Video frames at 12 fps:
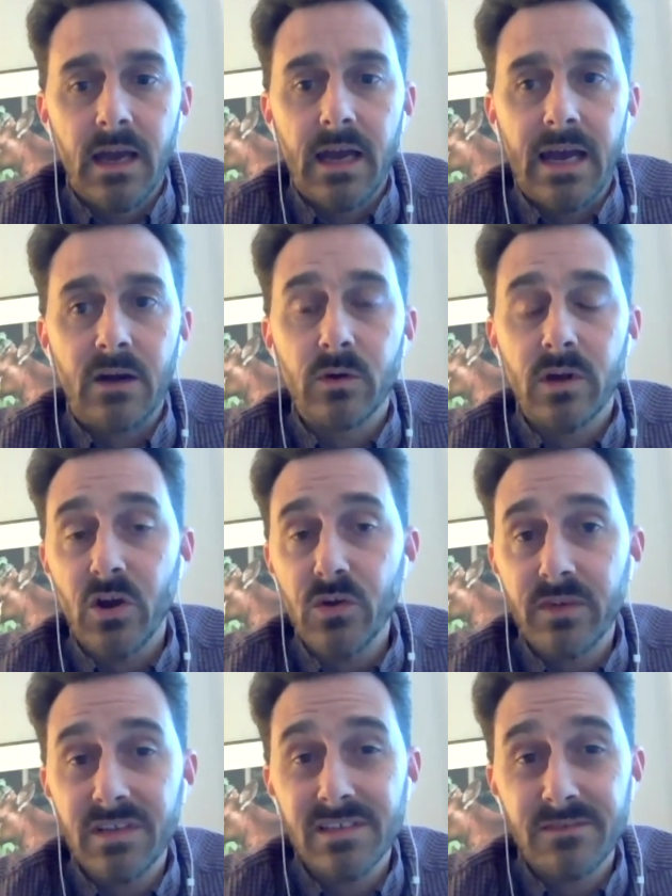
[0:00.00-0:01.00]
How COVID
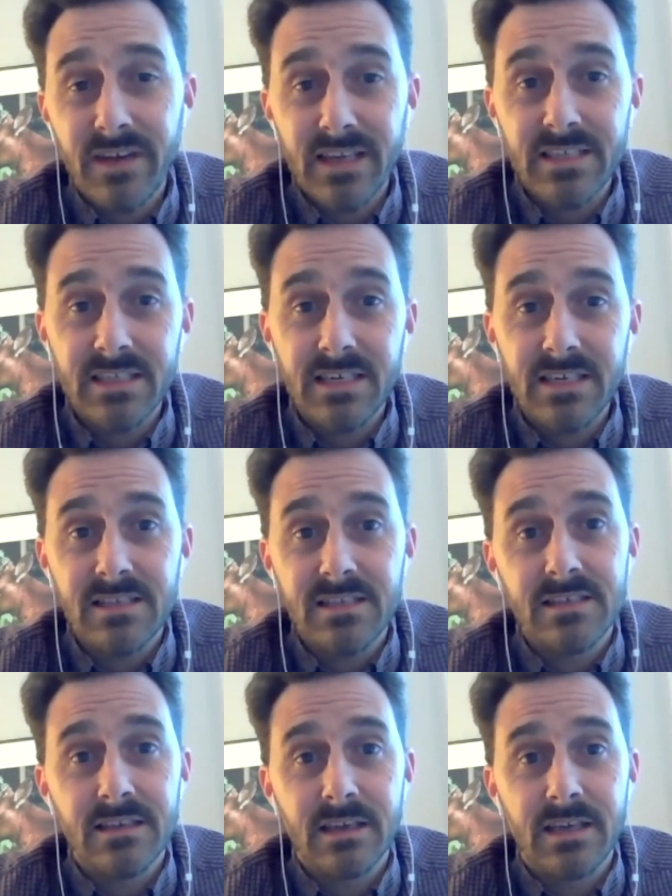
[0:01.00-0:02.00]
has affected this
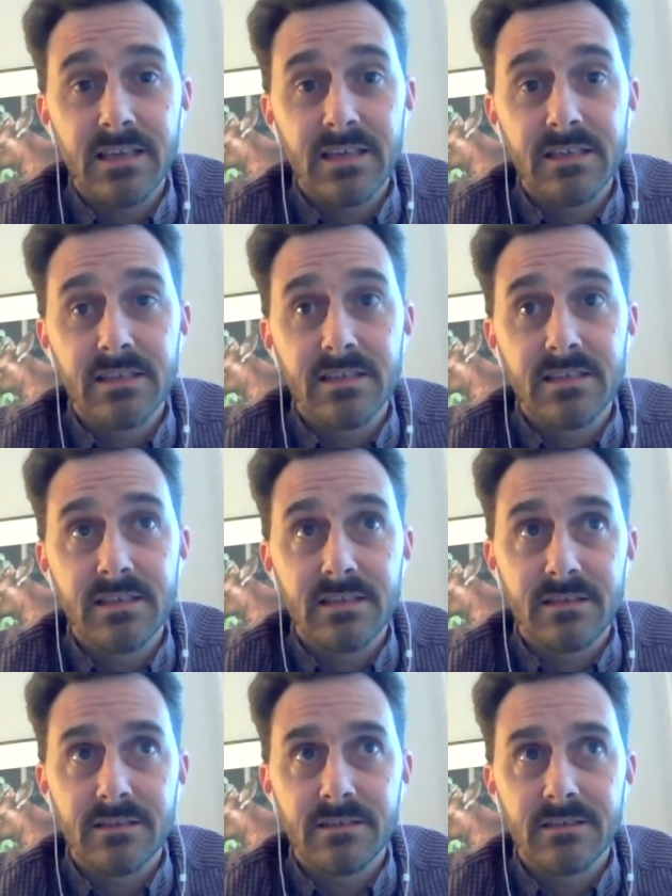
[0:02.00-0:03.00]
is
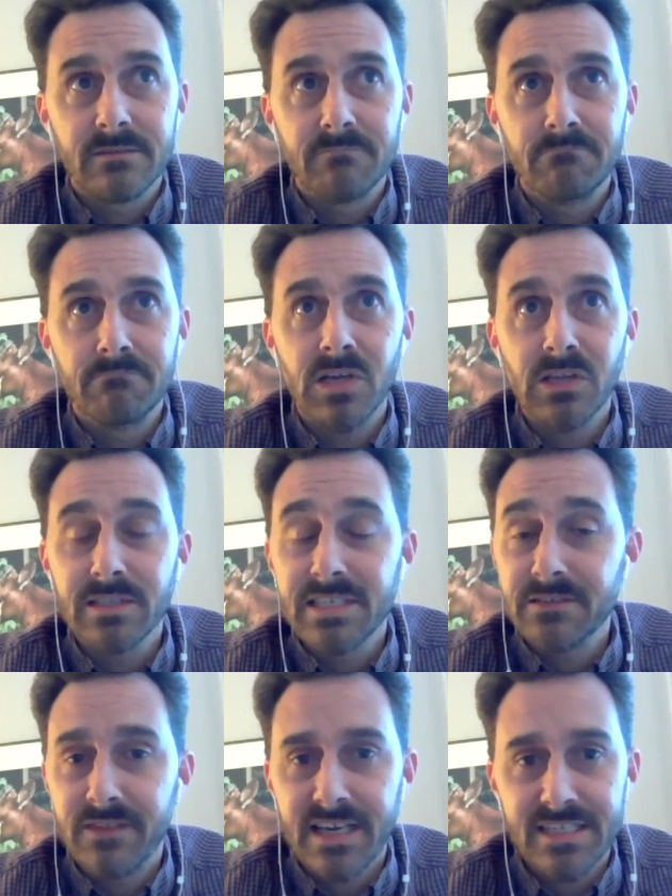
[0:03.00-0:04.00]

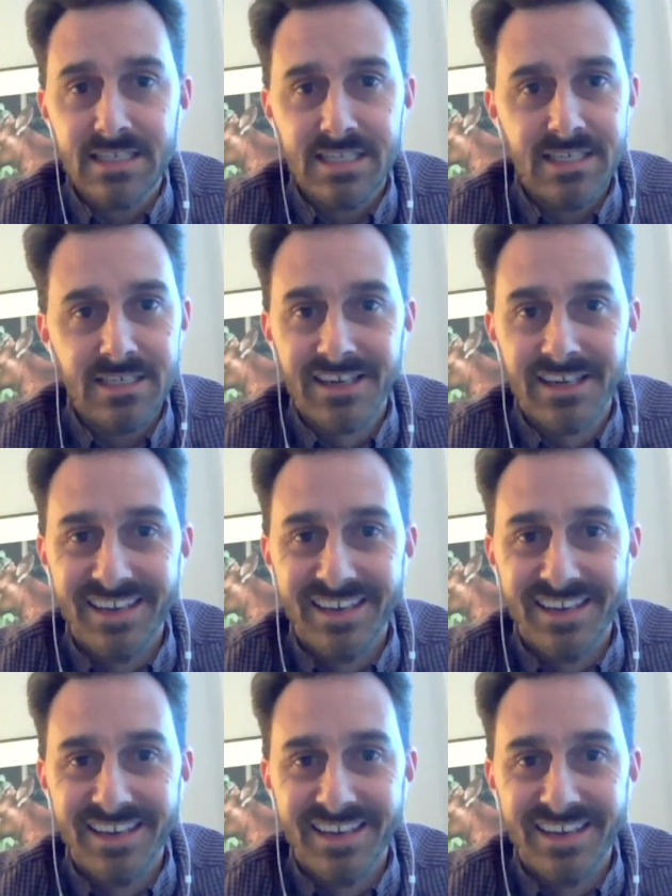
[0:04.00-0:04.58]
multifaceted.